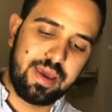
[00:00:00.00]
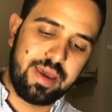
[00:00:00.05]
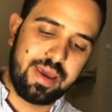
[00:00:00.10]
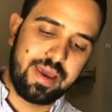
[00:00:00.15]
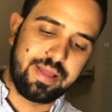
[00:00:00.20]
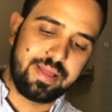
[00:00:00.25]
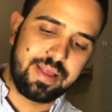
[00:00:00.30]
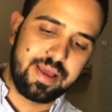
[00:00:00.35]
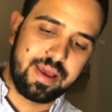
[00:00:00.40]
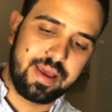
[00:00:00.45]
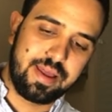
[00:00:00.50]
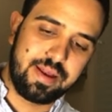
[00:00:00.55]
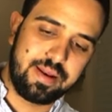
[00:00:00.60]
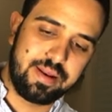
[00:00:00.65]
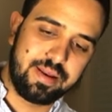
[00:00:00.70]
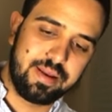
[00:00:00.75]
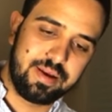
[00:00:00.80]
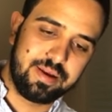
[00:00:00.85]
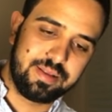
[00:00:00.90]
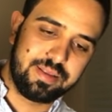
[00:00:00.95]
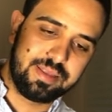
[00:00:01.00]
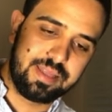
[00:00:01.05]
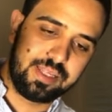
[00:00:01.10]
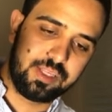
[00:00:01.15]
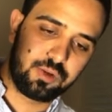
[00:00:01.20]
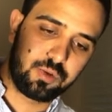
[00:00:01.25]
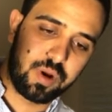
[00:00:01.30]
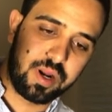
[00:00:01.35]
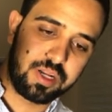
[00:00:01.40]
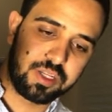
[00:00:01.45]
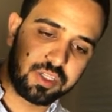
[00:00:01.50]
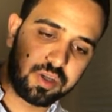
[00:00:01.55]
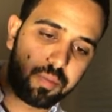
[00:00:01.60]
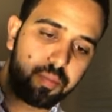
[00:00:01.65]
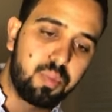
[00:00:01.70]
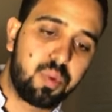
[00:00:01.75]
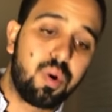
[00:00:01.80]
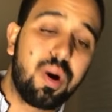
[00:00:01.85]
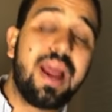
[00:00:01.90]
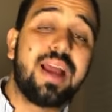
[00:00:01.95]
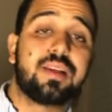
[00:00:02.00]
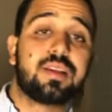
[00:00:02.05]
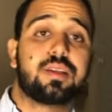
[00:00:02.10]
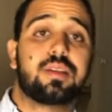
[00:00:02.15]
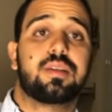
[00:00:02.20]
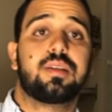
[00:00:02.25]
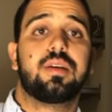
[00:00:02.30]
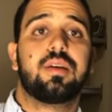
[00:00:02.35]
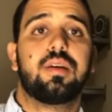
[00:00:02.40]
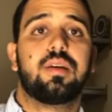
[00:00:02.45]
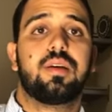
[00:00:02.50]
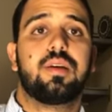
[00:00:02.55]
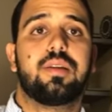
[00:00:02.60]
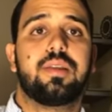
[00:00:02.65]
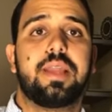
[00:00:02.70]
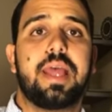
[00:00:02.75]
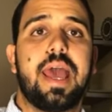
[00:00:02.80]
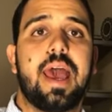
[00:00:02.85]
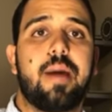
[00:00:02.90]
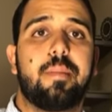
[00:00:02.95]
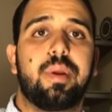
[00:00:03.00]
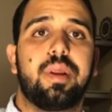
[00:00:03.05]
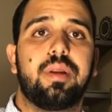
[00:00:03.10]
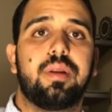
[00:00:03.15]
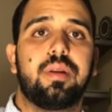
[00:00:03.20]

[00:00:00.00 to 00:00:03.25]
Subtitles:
and then they try to suppress the habit.